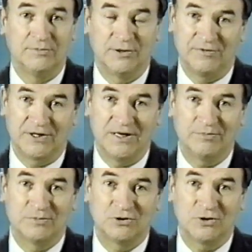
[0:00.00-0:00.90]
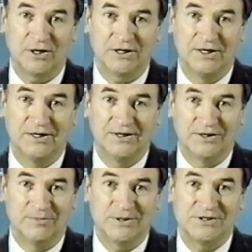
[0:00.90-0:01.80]
but if you keep them short,
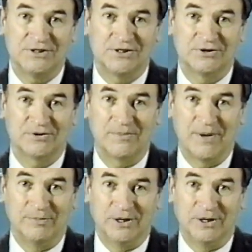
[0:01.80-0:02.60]
they're much easier to remember.